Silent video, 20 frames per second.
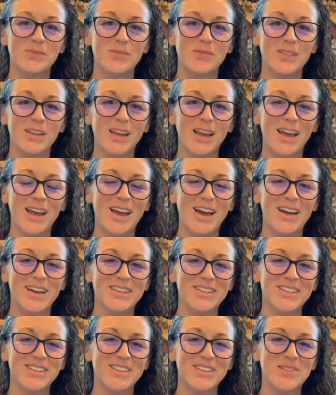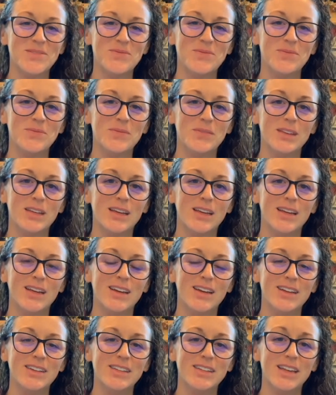Hey guys,
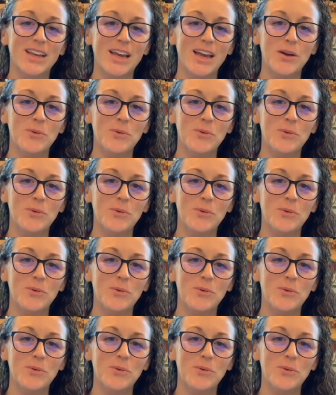today